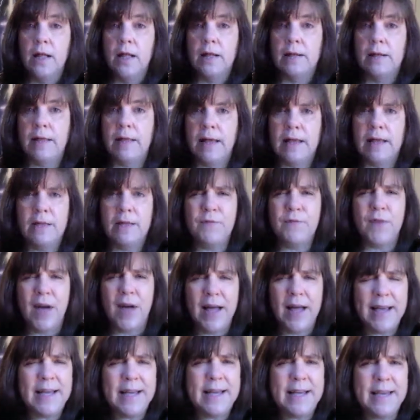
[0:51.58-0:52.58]
that if
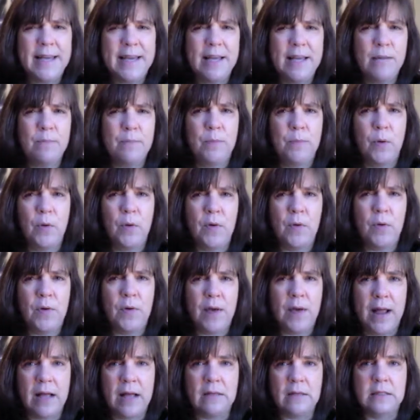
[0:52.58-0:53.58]
I can't
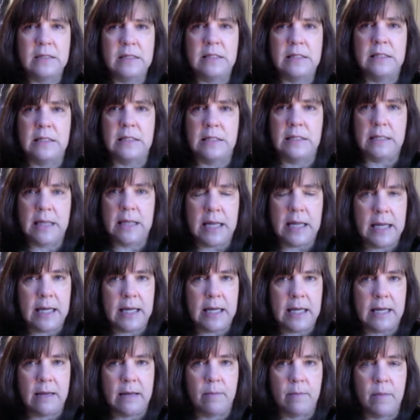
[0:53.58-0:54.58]
pronounce the
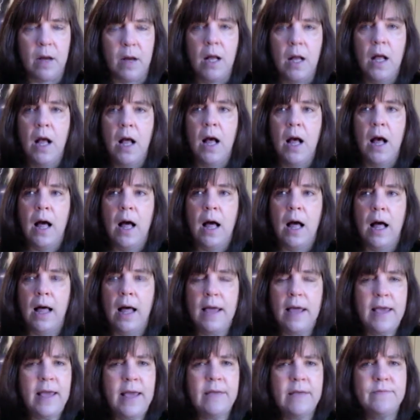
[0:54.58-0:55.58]
name, I
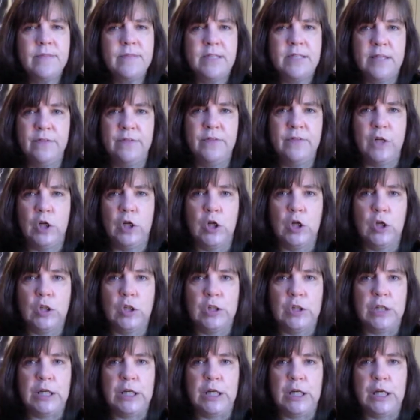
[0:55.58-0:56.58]
have
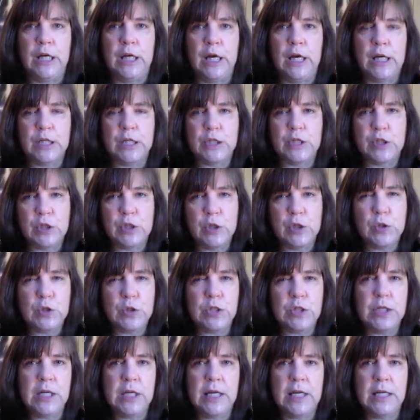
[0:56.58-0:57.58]
difficulty
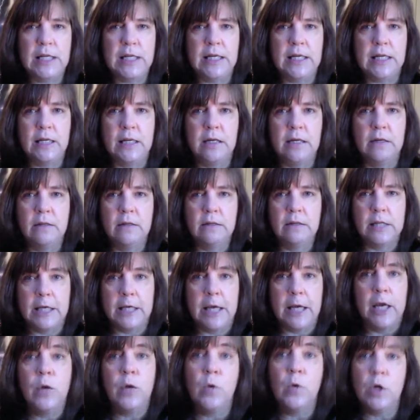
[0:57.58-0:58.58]
associating the
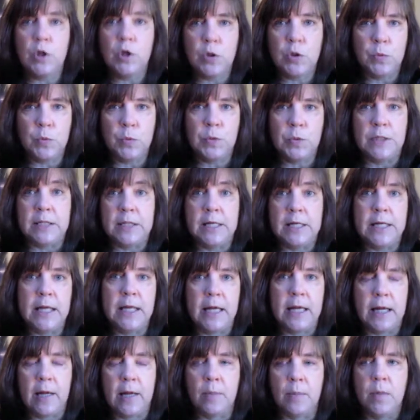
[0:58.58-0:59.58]
character with the
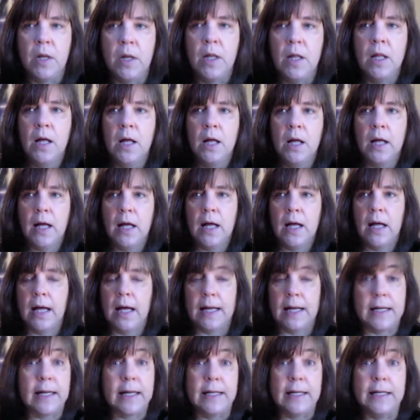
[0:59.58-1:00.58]
name.
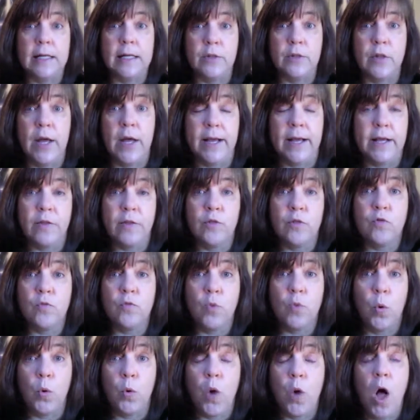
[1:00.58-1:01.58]
I get
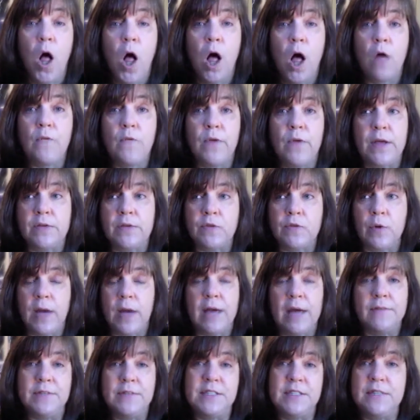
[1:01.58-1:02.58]
thrown off, and so I
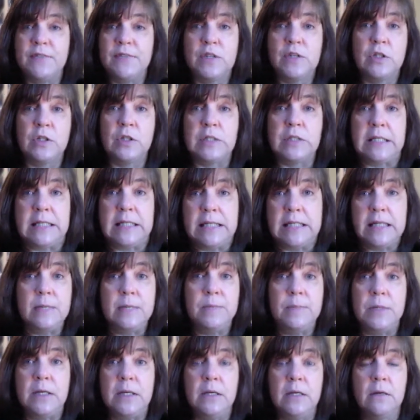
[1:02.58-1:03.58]
have a difficulty
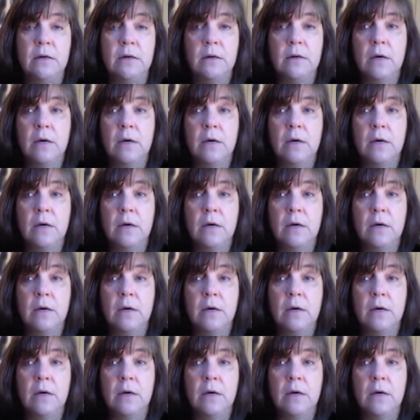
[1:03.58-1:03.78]
keeping